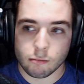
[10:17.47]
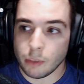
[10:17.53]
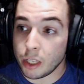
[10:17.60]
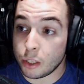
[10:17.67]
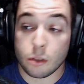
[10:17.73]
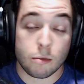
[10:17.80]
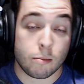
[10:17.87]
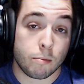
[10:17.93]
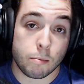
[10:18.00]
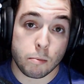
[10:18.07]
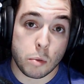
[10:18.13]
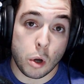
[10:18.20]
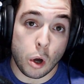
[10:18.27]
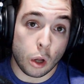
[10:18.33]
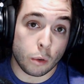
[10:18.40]
It's just
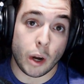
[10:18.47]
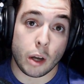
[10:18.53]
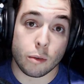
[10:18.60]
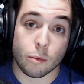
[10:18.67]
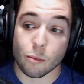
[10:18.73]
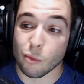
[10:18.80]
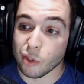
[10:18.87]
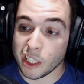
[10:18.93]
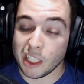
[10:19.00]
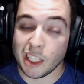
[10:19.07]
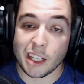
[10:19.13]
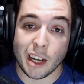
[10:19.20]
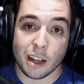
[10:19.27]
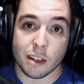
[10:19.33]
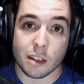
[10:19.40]
all around
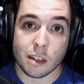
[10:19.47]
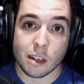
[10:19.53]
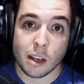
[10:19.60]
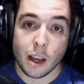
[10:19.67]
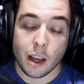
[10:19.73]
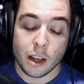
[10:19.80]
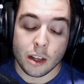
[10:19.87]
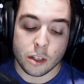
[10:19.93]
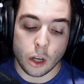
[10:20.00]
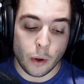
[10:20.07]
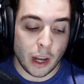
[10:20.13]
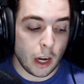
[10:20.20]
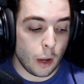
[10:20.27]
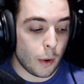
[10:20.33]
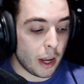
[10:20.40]
really nice.
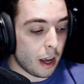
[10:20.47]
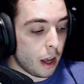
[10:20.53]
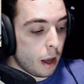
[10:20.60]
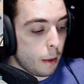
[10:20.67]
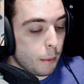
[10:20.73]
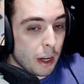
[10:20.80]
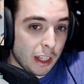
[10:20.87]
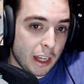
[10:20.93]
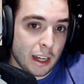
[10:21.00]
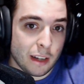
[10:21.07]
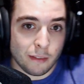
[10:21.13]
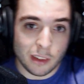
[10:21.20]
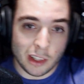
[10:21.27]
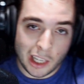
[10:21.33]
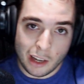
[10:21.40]
So anyway, I'm going
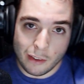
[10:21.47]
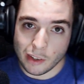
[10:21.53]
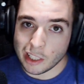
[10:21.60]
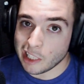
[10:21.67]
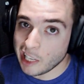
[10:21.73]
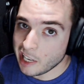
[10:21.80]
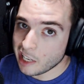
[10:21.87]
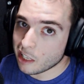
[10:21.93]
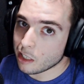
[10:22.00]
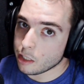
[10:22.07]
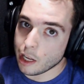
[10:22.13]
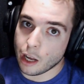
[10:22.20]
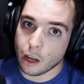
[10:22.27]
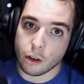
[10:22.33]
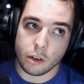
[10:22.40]
to leave a link
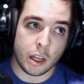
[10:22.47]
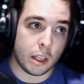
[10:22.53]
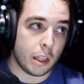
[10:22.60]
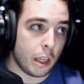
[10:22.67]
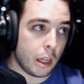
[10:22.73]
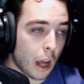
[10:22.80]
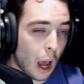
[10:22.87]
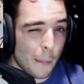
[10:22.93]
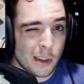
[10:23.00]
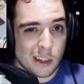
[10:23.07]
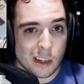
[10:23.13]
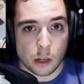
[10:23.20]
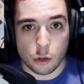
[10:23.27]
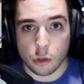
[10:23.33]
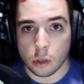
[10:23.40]
down in the comment
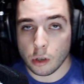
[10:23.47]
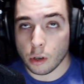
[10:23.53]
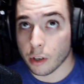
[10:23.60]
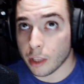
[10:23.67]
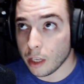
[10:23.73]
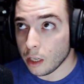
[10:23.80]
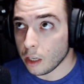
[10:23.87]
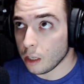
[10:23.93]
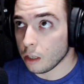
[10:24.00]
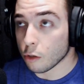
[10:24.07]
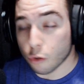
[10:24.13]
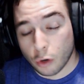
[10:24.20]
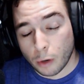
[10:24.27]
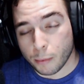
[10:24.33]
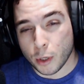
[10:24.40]
section or the
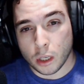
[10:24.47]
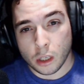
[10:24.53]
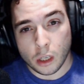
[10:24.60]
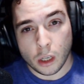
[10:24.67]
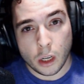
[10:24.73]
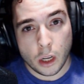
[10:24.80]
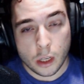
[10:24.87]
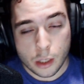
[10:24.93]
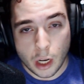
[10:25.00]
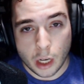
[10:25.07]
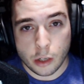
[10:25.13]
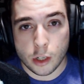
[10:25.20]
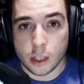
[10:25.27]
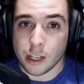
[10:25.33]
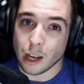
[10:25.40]
description
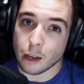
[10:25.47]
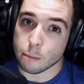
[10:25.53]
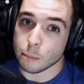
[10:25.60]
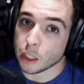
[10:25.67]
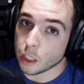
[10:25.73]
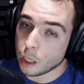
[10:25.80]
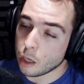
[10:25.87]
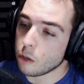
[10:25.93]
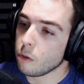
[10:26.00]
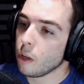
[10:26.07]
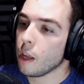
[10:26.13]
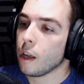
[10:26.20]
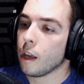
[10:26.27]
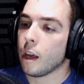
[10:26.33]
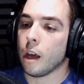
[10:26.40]
section down below
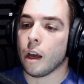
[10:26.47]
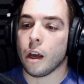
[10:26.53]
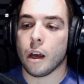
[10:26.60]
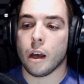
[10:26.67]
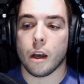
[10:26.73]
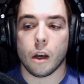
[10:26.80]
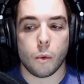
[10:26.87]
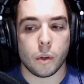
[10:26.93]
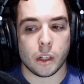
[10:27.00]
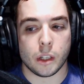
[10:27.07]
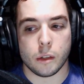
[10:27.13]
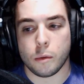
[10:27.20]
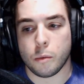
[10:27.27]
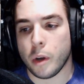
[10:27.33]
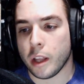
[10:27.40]

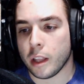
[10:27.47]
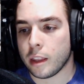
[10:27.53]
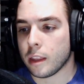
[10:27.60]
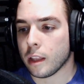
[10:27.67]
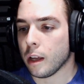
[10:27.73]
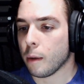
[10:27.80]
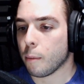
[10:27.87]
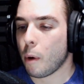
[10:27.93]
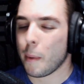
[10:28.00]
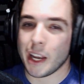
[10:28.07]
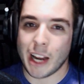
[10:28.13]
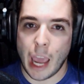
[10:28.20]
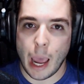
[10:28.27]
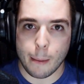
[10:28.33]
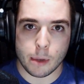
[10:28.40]
with probably
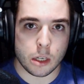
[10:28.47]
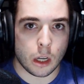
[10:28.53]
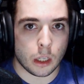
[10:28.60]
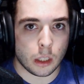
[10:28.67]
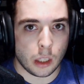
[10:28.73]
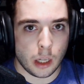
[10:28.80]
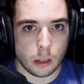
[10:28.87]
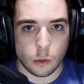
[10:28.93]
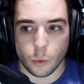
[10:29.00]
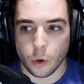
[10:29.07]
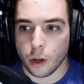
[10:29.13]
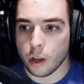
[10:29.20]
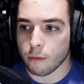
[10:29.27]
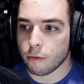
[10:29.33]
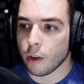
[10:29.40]
an Amazon link to where
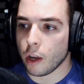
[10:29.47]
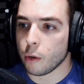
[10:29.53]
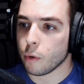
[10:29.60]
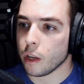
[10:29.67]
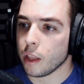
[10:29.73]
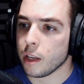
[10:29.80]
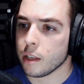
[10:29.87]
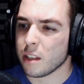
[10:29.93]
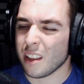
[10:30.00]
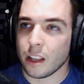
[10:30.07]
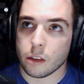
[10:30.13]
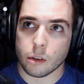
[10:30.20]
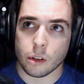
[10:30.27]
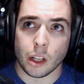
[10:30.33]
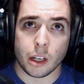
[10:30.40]
you can find one of these. I
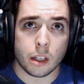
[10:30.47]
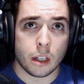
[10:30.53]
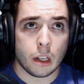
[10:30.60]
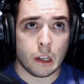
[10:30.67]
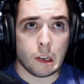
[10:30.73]
think they're like